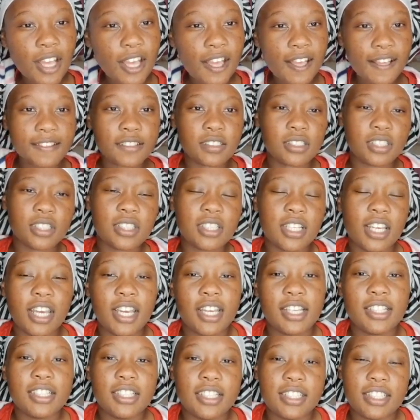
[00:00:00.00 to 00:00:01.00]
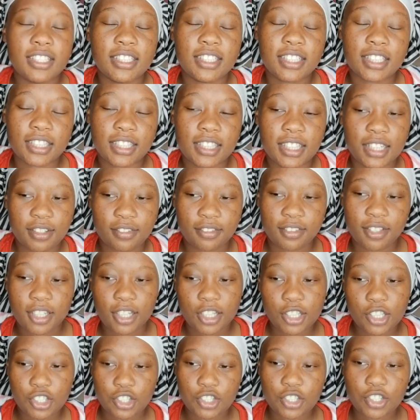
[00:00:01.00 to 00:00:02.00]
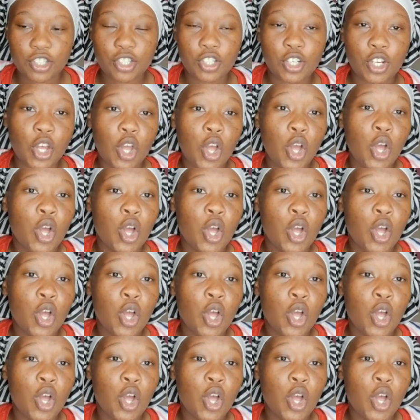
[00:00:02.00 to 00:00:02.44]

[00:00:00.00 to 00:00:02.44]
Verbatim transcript: And today I didn't get the revelation.